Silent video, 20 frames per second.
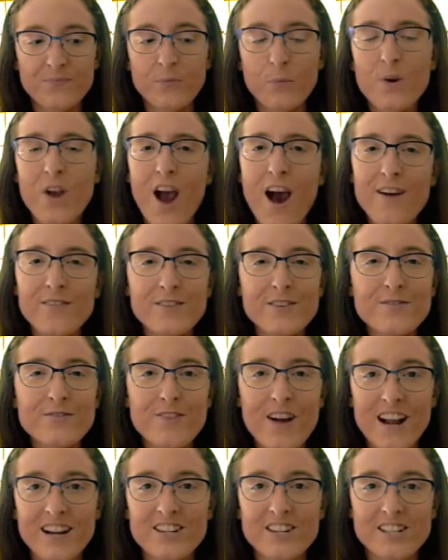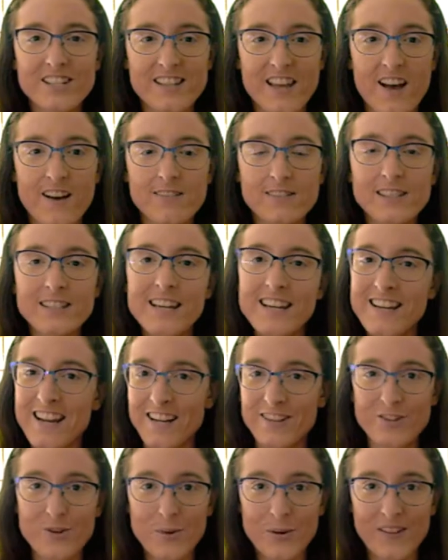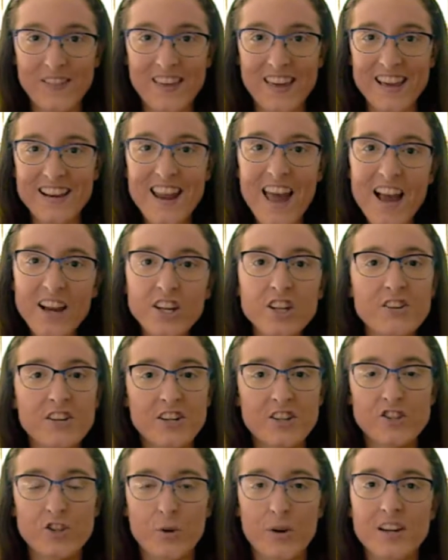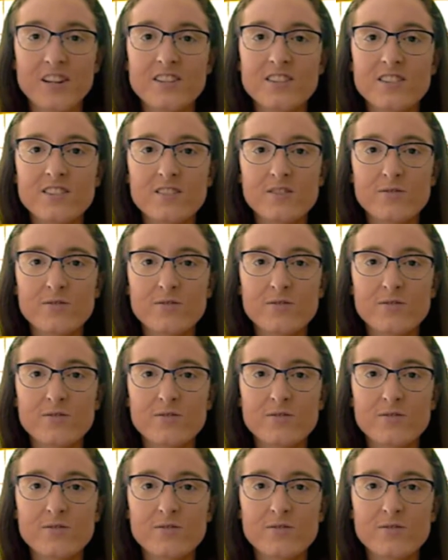we often find ourselves leaning toward the inaccurate choice,